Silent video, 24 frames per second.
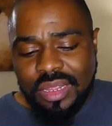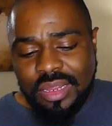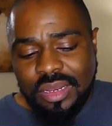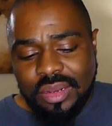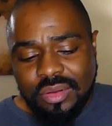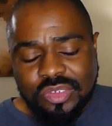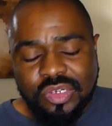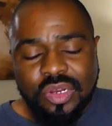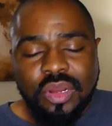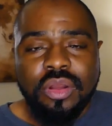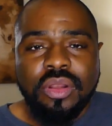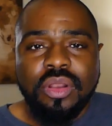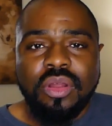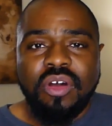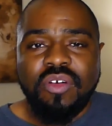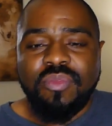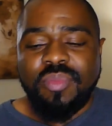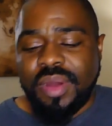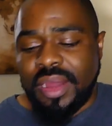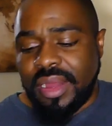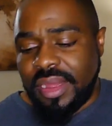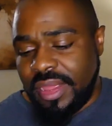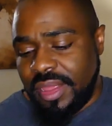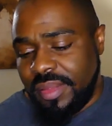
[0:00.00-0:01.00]
you know, turned off
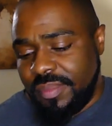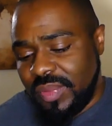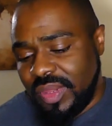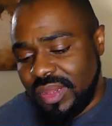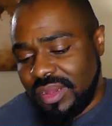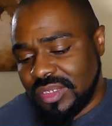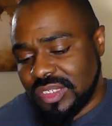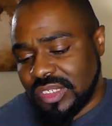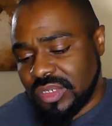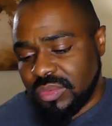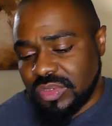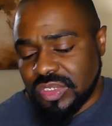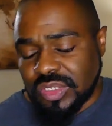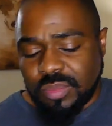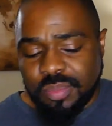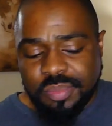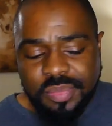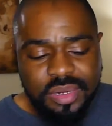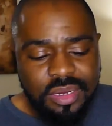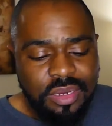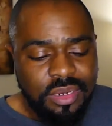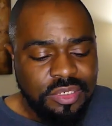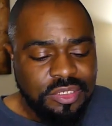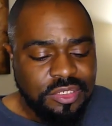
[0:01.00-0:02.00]
by it because there were some
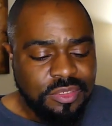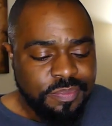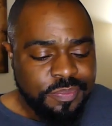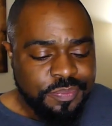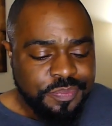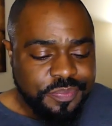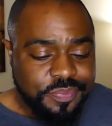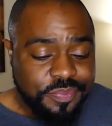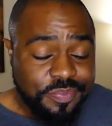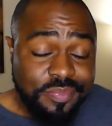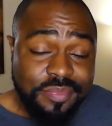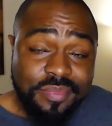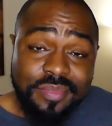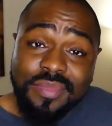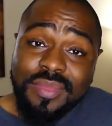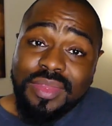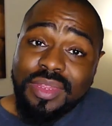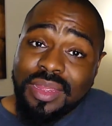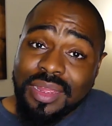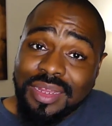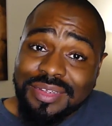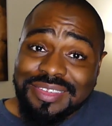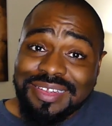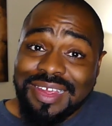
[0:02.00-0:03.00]
bugs,
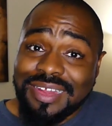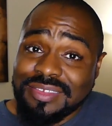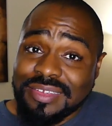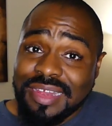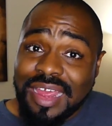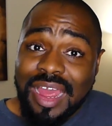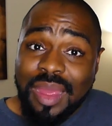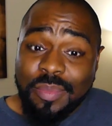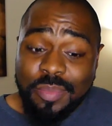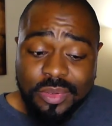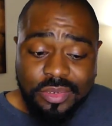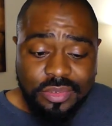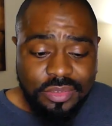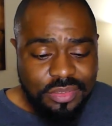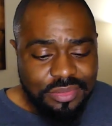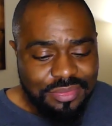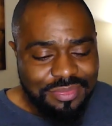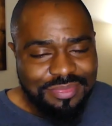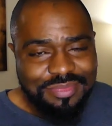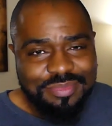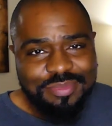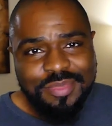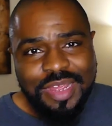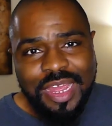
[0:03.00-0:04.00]
because that's happened,
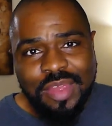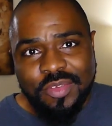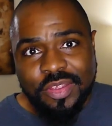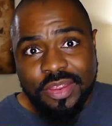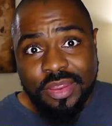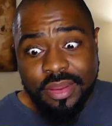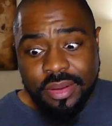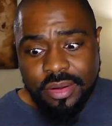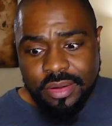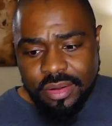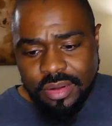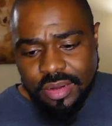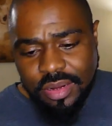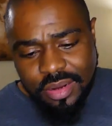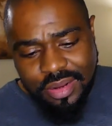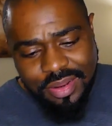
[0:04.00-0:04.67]
Mavic Air.